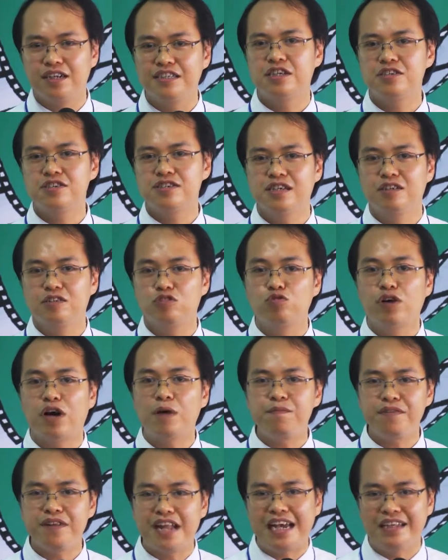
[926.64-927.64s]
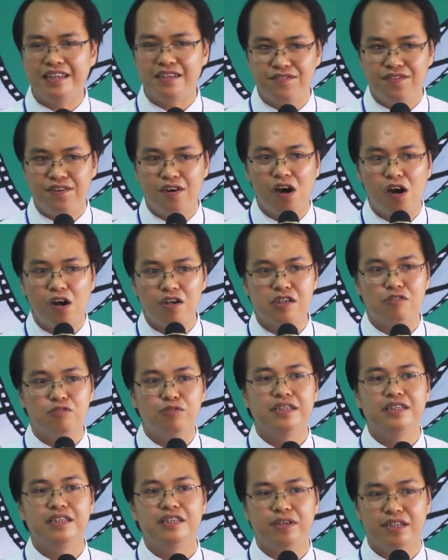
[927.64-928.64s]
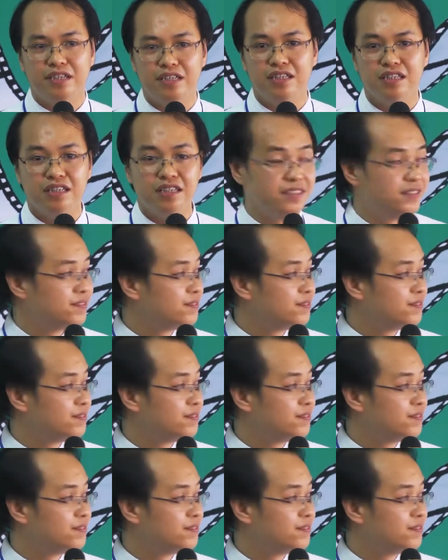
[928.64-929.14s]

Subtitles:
researchers to apply for HUST 2020.